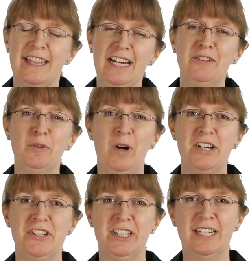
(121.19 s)
Thanks for
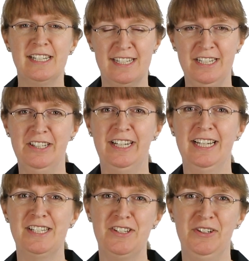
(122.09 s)
watching. See you
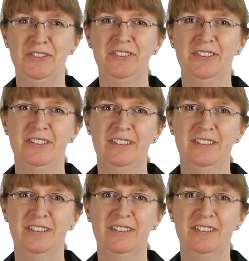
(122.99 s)
again soon.